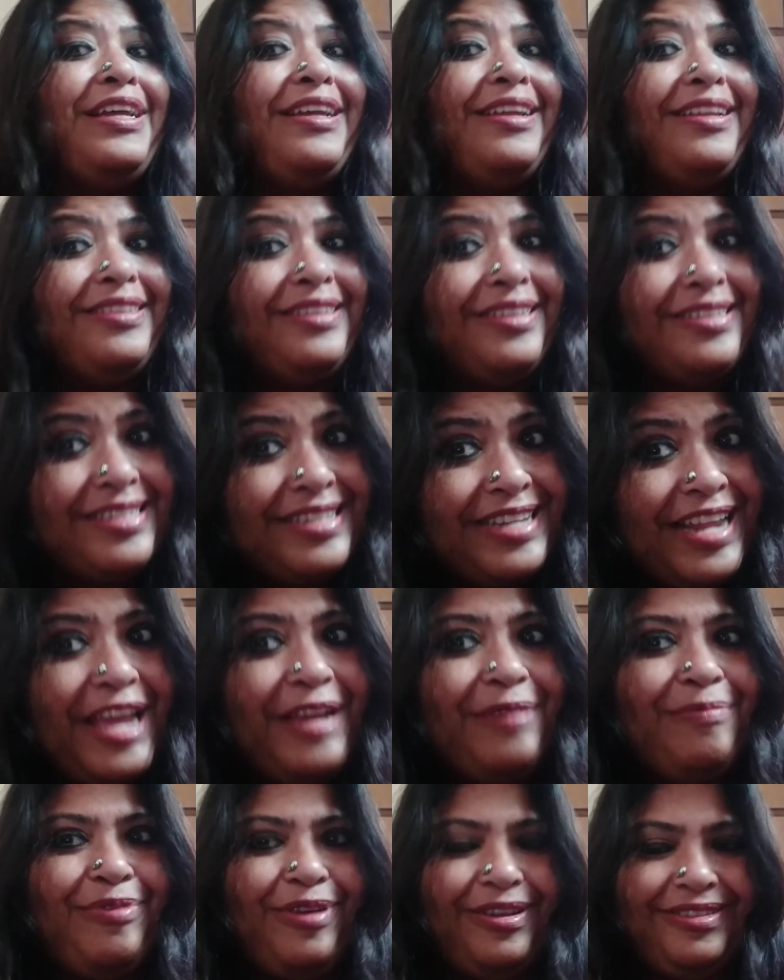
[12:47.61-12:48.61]
The snake
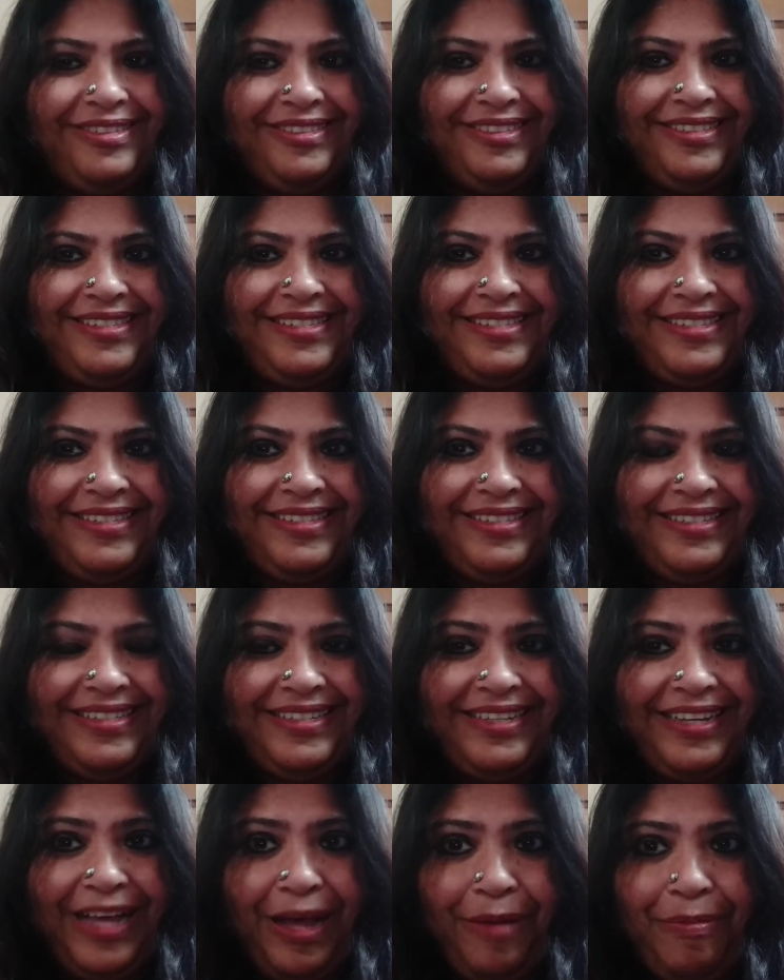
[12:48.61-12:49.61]
brothers
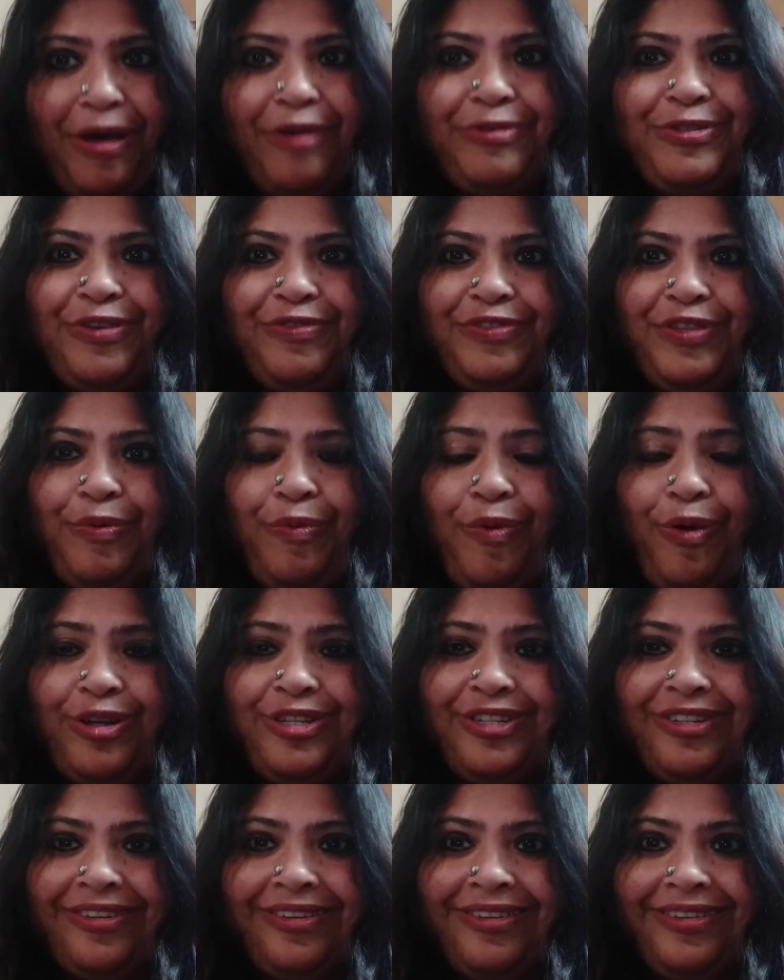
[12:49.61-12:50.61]
come out of the
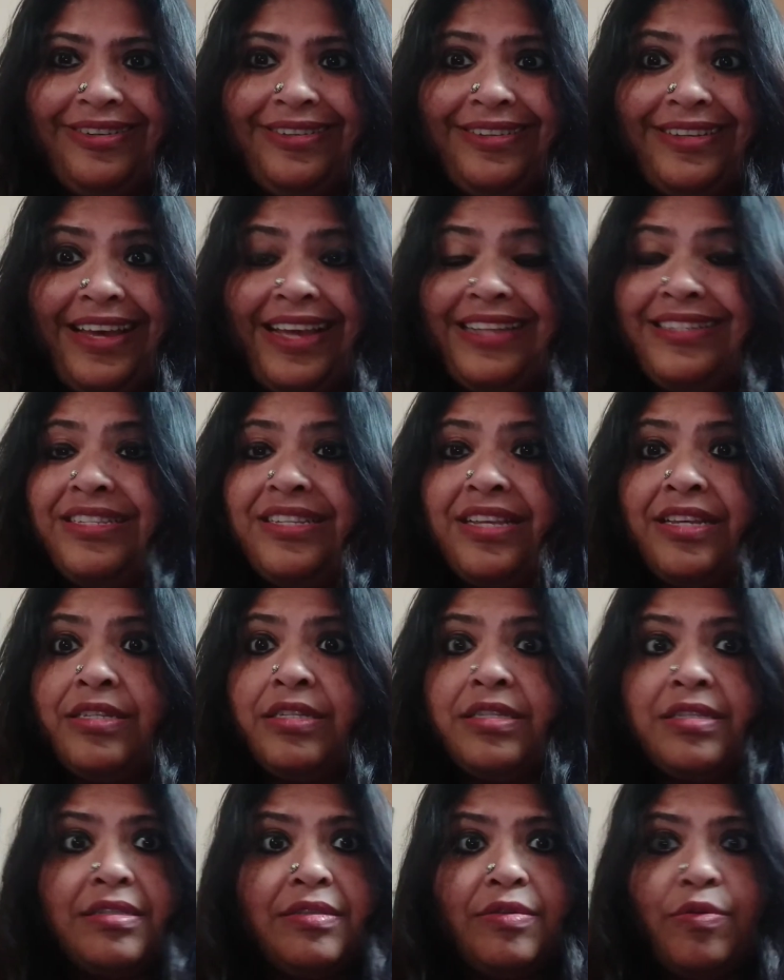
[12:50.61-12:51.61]
water and
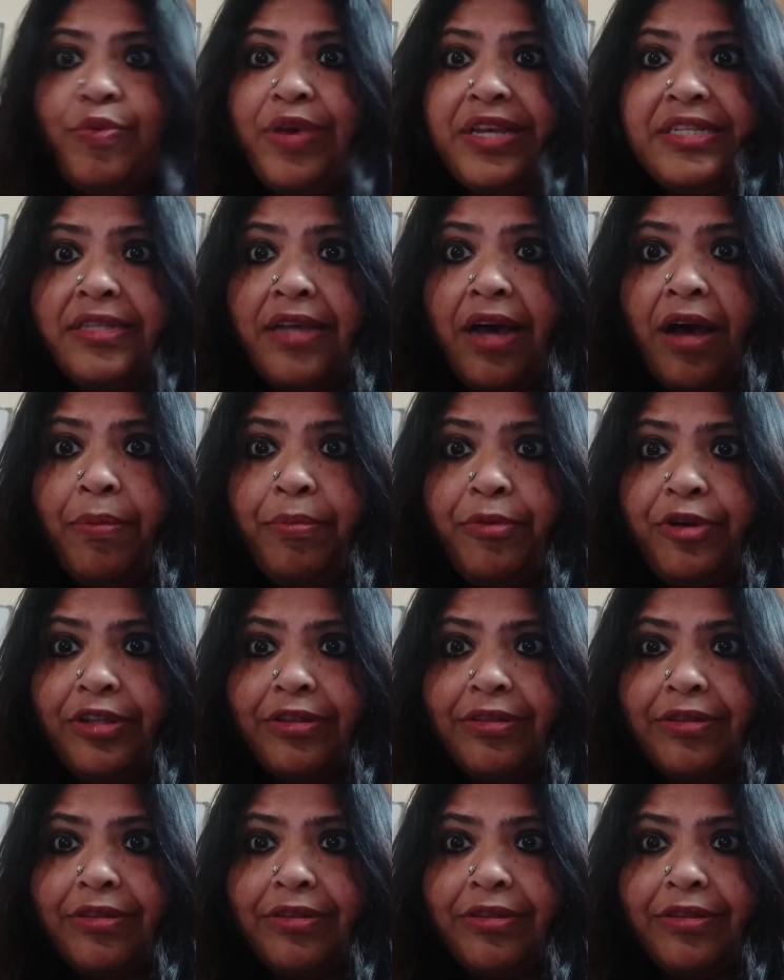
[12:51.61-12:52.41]
says, where's the Amrit?